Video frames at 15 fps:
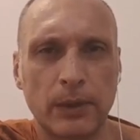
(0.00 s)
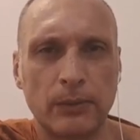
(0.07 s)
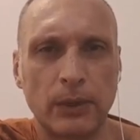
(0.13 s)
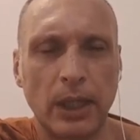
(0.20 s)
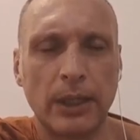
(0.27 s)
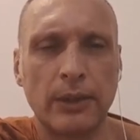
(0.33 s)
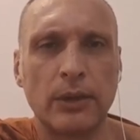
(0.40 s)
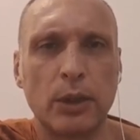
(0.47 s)

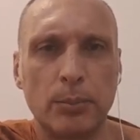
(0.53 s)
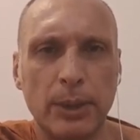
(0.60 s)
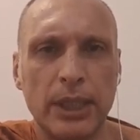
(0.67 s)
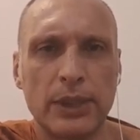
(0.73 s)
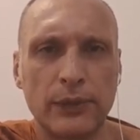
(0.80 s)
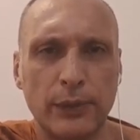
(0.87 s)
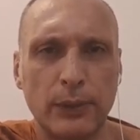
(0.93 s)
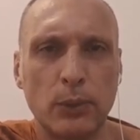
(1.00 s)
right? The
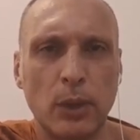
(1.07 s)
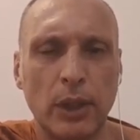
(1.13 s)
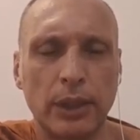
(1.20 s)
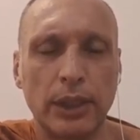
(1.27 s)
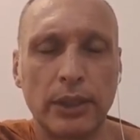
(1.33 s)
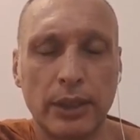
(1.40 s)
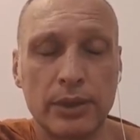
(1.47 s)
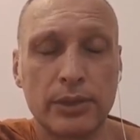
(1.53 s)
peaceful
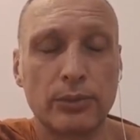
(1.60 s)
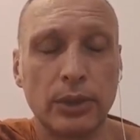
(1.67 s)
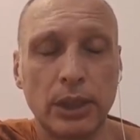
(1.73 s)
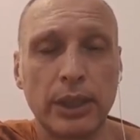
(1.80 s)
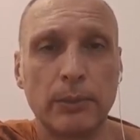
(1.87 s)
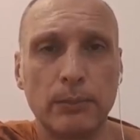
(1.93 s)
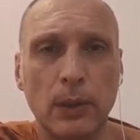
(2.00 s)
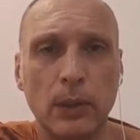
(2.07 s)
warrior. That's
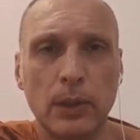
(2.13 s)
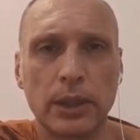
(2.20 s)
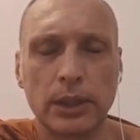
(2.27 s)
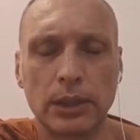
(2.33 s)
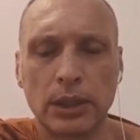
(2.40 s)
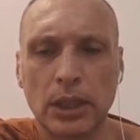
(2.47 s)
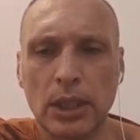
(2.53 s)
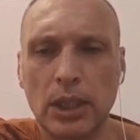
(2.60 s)
really important
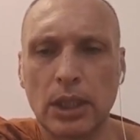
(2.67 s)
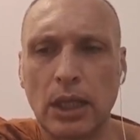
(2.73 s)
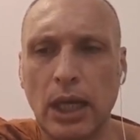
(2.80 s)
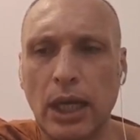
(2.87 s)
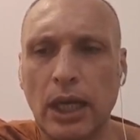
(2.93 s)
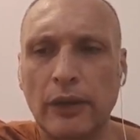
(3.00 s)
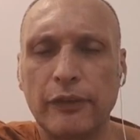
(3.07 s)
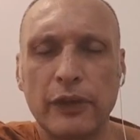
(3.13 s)

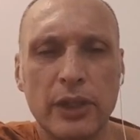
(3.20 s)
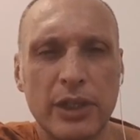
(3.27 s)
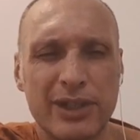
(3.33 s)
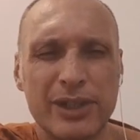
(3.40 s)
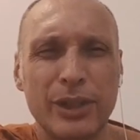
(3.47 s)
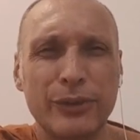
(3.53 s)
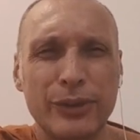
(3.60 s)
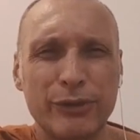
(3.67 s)
for
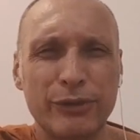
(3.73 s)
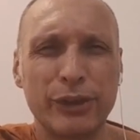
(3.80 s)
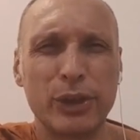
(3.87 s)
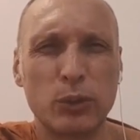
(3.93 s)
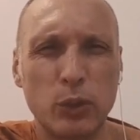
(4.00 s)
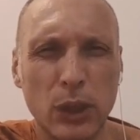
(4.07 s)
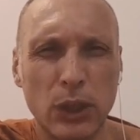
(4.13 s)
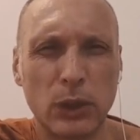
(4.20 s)
yourself and for the
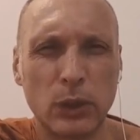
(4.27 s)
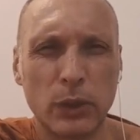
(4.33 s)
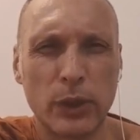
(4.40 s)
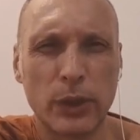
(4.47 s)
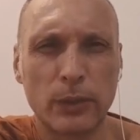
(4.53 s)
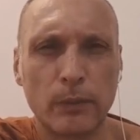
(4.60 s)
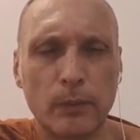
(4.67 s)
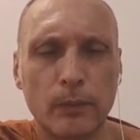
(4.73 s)
world.
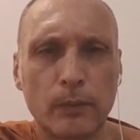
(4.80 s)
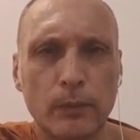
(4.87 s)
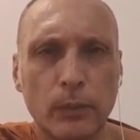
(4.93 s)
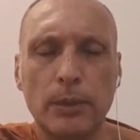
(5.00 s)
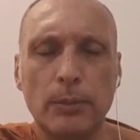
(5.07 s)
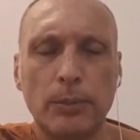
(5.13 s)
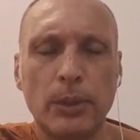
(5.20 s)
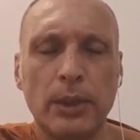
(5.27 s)

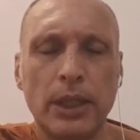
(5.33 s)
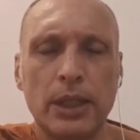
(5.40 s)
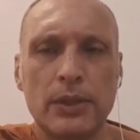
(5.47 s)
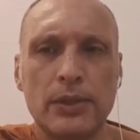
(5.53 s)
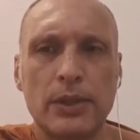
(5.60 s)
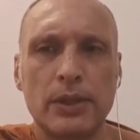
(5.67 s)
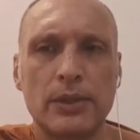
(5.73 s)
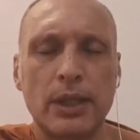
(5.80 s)
The point
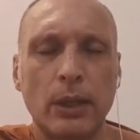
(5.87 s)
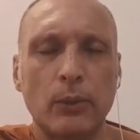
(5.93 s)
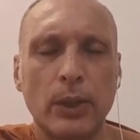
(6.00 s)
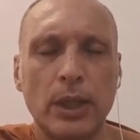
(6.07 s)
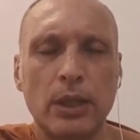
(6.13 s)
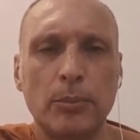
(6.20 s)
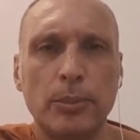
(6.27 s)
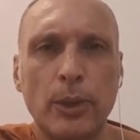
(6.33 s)
is that
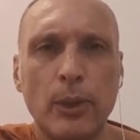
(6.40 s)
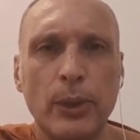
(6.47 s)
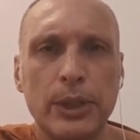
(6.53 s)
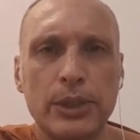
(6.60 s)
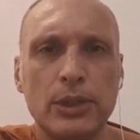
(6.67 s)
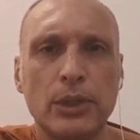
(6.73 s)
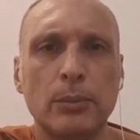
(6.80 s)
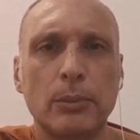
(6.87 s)
when you
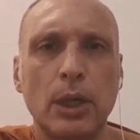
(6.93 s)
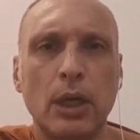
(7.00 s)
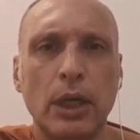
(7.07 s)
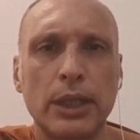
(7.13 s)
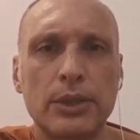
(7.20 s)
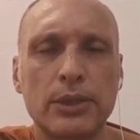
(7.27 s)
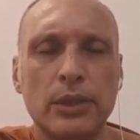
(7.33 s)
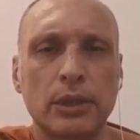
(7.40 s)
point your
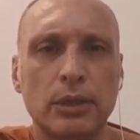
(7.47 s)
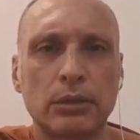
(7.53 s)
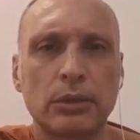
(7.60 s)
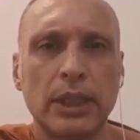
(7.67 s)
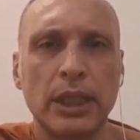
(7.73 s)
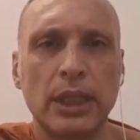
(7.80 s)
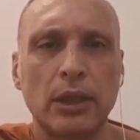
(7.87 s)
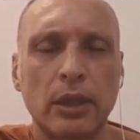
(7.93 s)
mind to
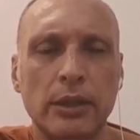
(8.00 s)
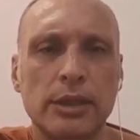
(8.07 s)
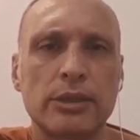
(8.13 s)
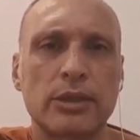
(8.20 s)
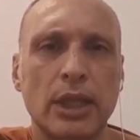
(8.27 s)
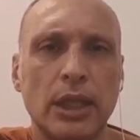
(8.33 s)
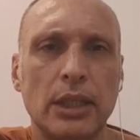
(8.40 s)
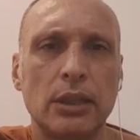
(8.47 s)

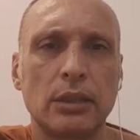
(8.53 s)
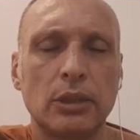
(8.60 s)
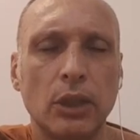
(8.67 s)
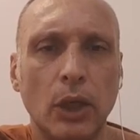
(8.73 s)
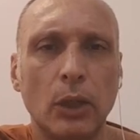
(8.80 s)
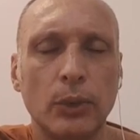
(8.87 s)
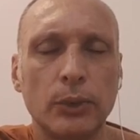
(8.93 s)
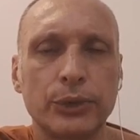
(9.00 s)
career-orientated
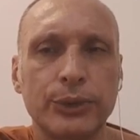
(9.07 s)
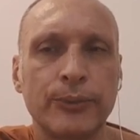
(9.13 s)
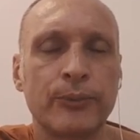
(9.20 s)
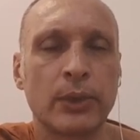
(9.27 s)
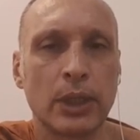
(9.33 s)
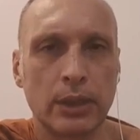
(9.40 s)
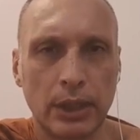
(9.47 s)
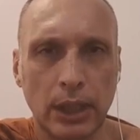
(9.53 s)
goals,
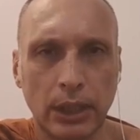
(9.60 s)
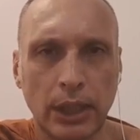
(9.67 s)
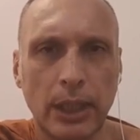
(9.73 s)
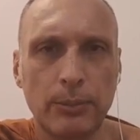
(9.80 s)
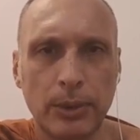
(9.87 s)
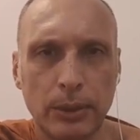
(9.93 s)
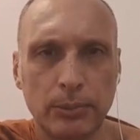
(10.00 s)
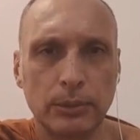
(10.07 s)
now, lay
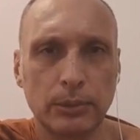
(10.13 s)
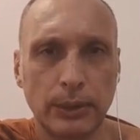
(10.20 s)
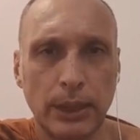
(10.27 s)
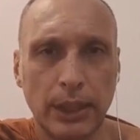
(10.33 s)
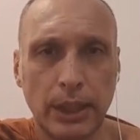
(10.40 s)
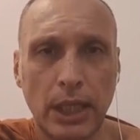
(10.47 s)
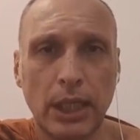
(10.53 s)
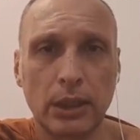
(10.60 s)
people,
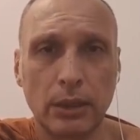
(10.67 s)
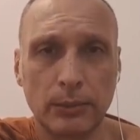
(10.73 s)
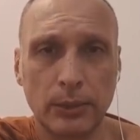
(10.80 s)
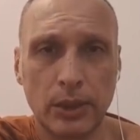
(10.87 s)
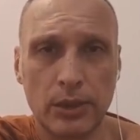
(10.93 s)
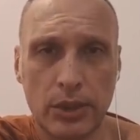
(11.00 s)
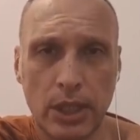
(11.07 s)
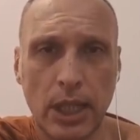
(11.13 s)
again, I'm
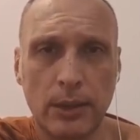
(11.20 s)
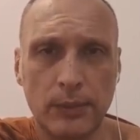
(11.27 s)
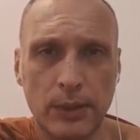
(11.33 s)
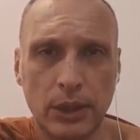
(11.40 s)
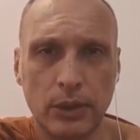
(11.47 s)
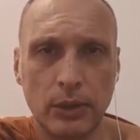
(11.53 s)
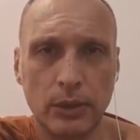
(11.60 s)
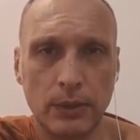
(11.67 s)
not
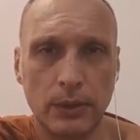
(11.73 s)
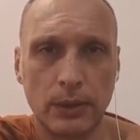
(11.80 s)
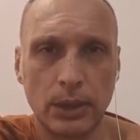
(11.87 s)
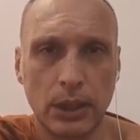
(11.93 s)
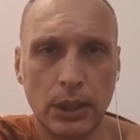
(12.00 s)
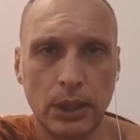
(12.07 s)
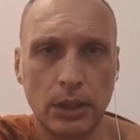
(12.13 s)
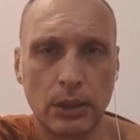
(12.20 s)
shaming you
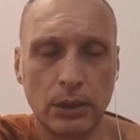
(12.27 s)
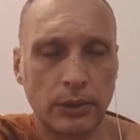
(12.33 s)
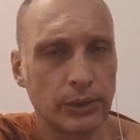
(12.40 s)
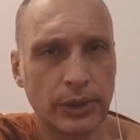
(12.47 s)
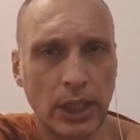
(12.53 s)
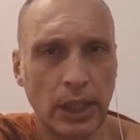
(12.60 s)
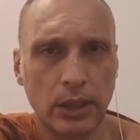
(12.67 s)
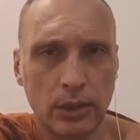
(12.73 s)
or
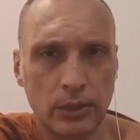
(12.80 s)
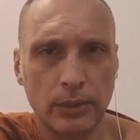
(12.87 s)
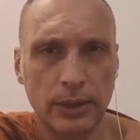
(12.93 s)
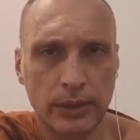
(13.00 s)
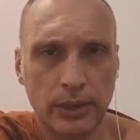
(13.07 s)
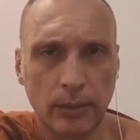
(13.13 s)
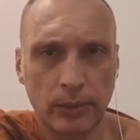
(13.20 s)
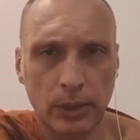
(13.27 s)
saying you're doing
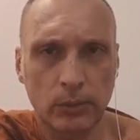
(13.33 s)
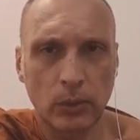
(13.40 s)
something